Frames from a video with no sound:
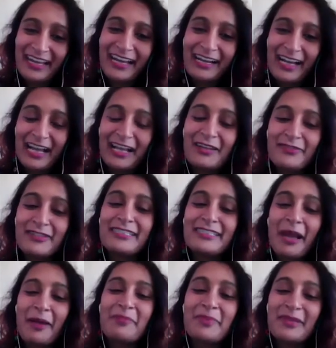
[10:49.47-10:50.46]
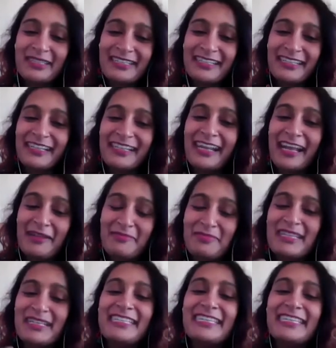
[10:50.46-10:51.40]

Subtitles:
a kind of a tapestry that had been